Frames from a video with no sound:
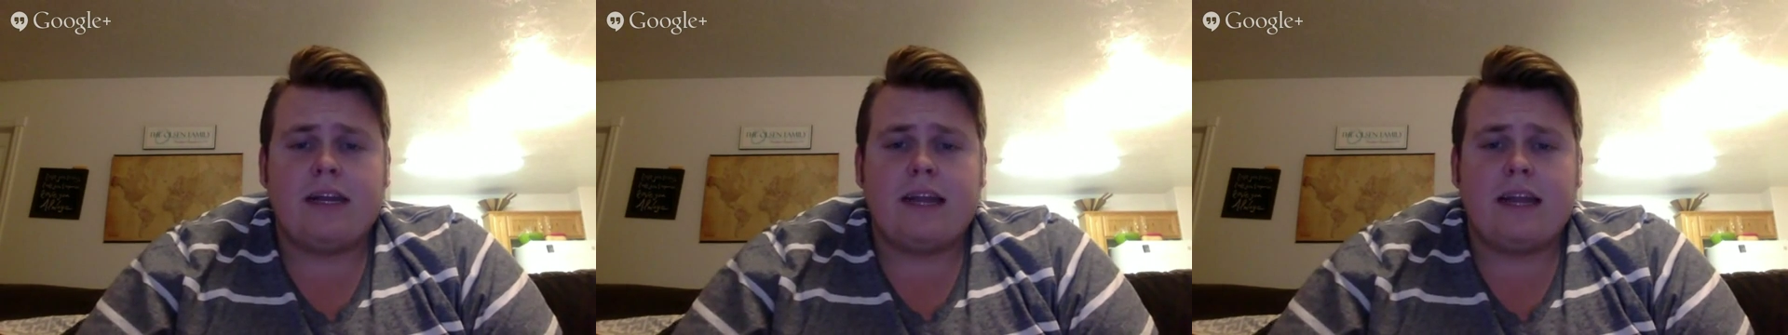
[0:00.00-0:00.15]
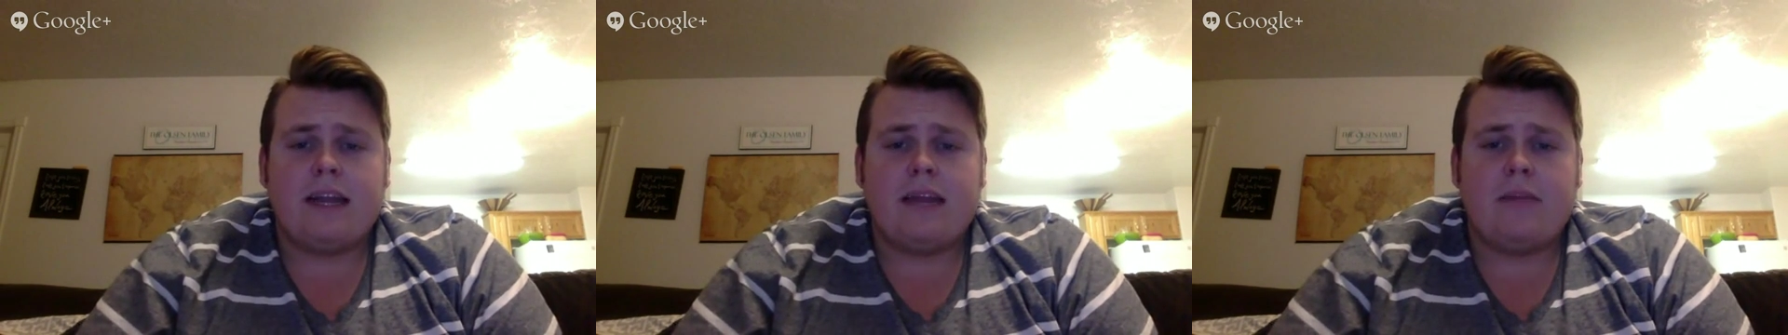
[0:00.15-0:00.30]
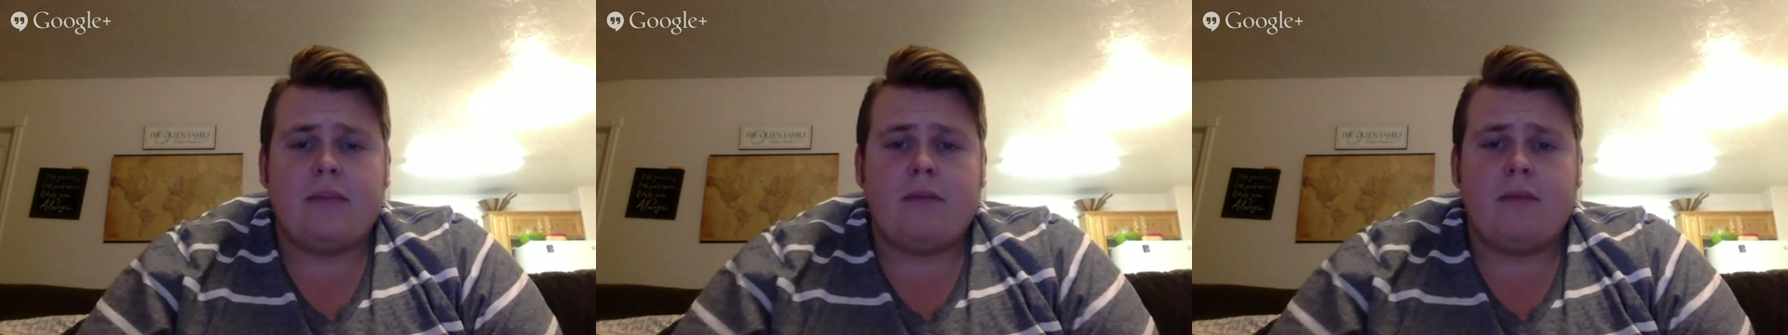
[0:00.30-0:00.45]

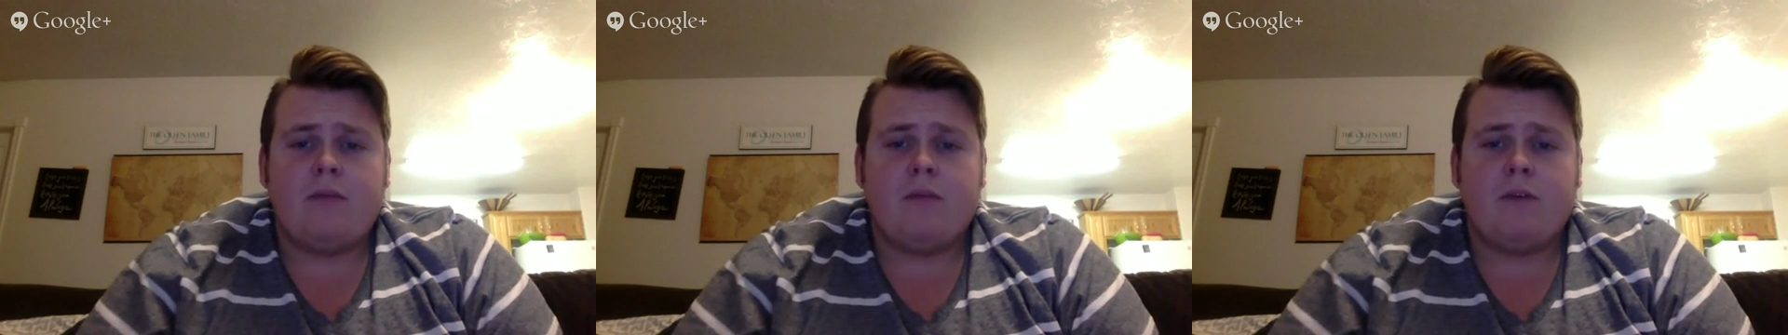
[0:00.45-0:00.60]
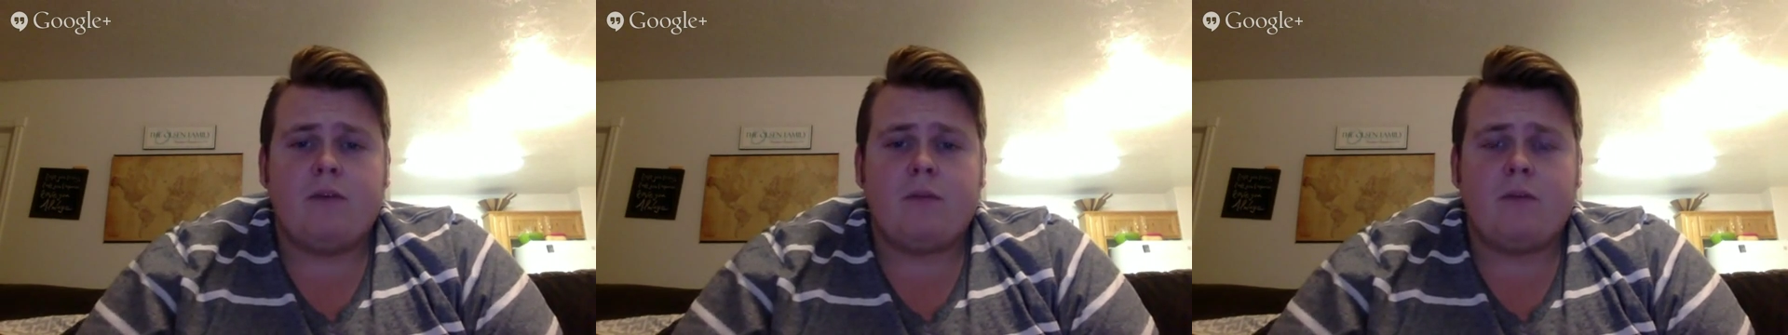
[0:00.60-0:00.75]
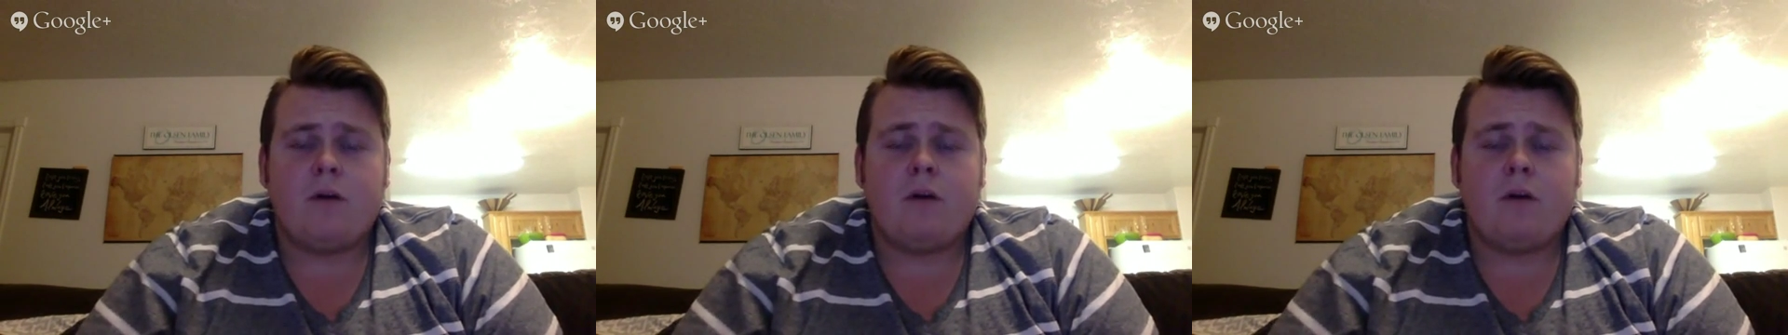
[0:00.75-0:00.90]
that in before
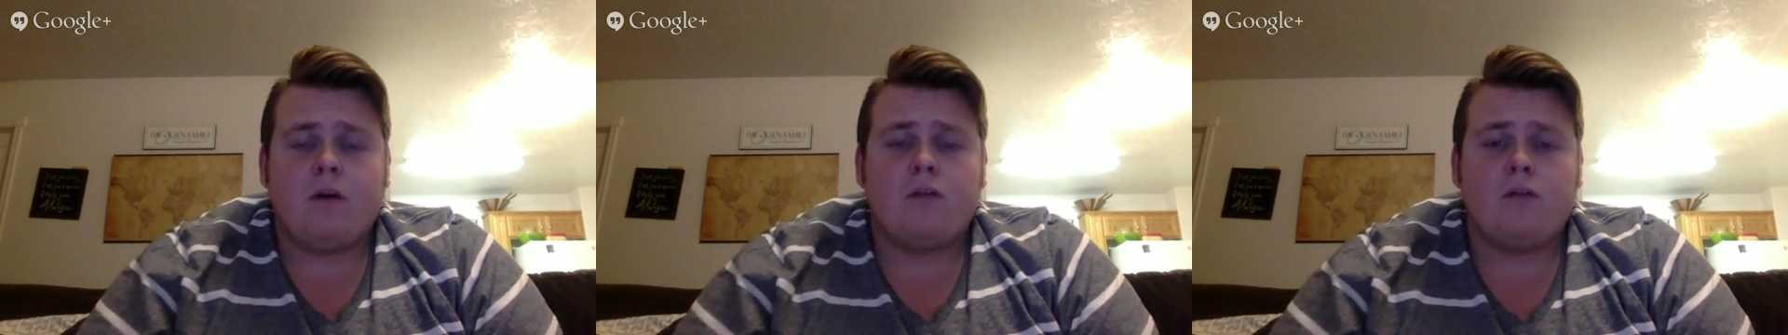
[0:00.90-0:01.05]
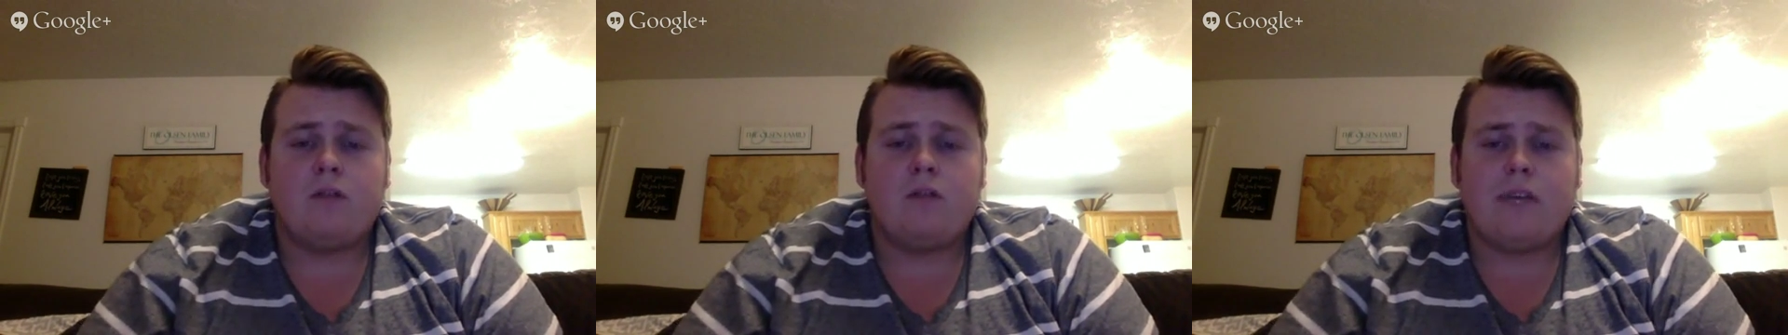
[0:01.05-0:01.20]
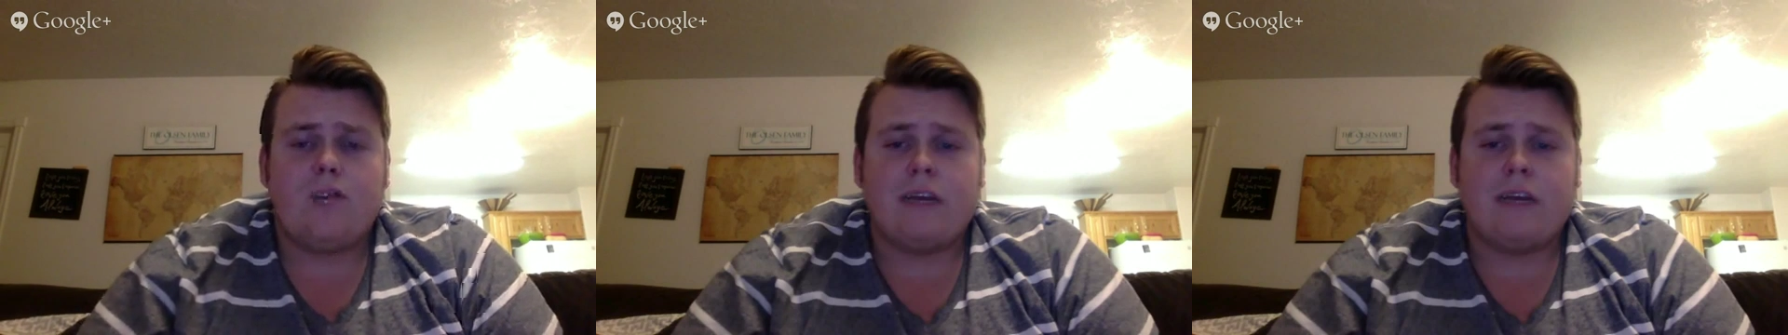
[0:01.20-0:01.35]
tomorrow
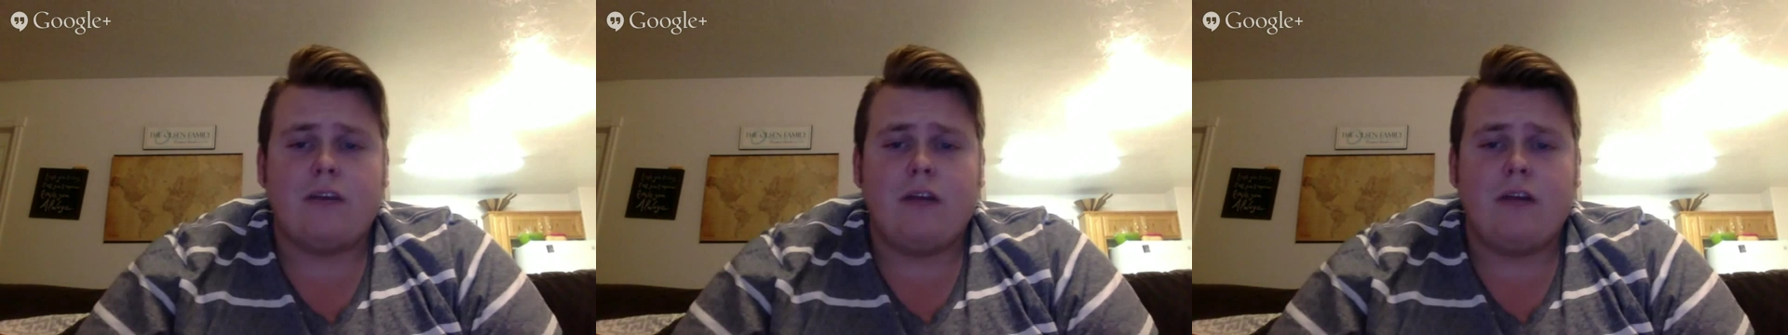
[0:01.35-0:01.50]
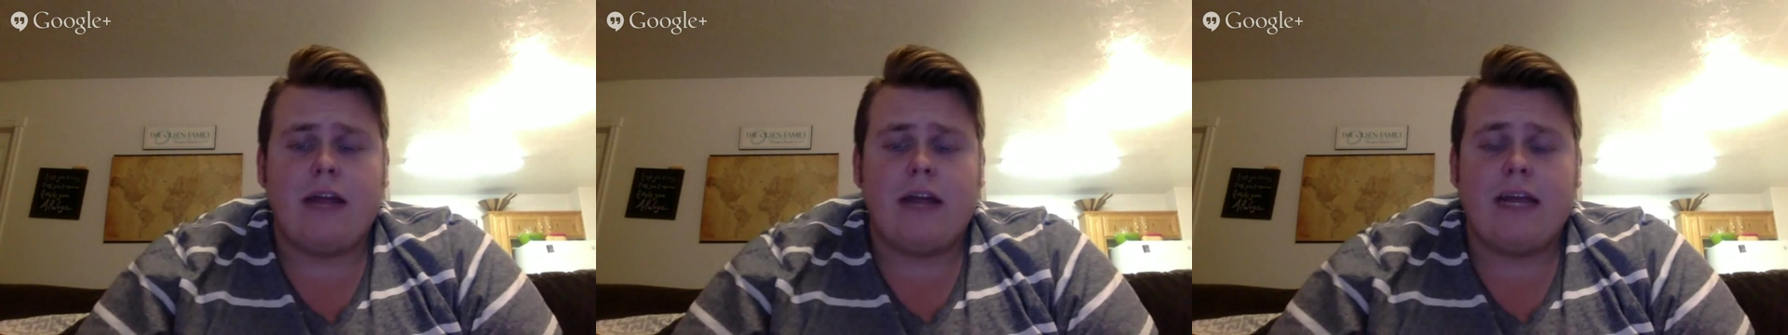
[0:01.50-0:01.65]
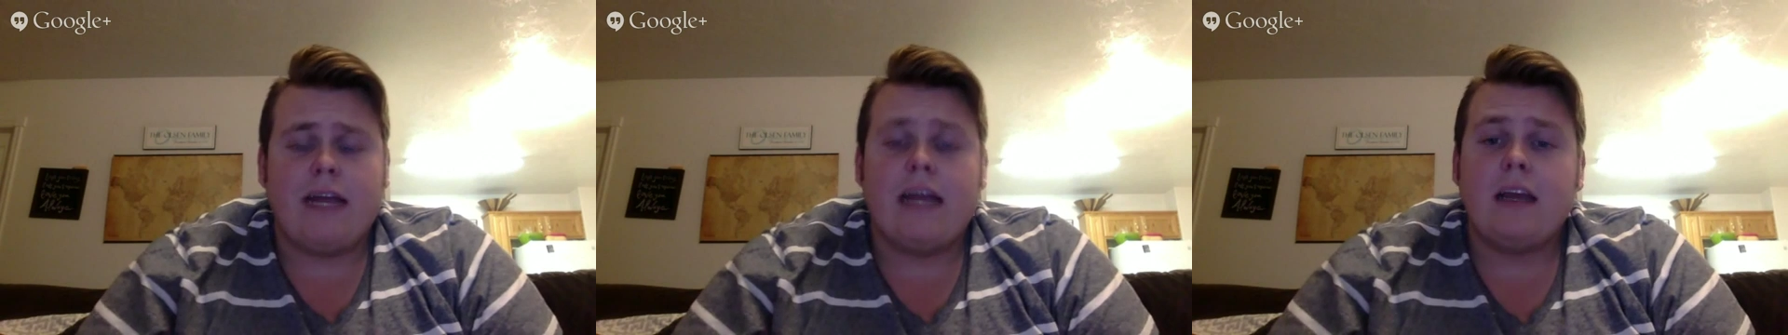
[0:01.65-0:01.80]
so we can
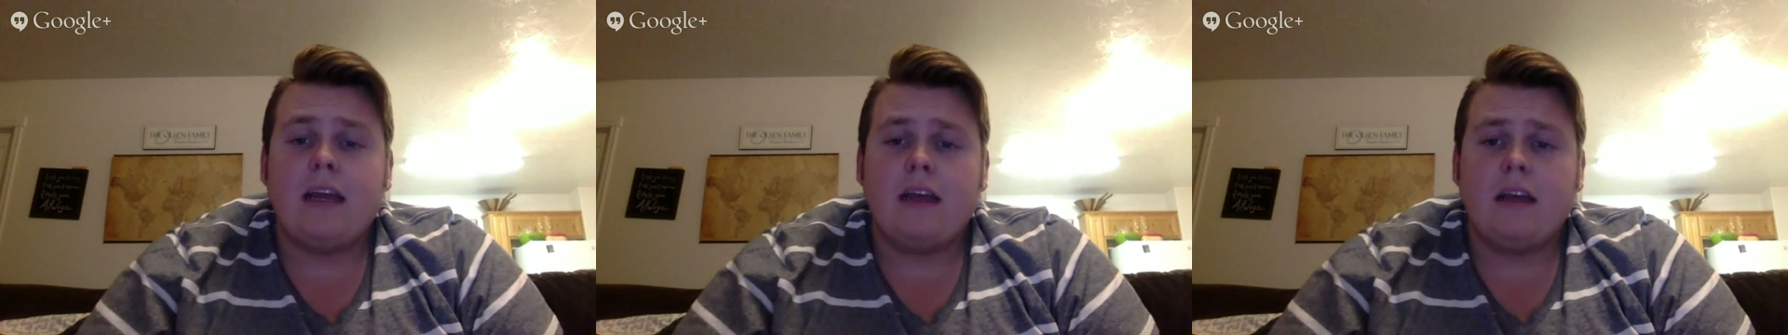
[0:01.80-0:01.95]
grade it.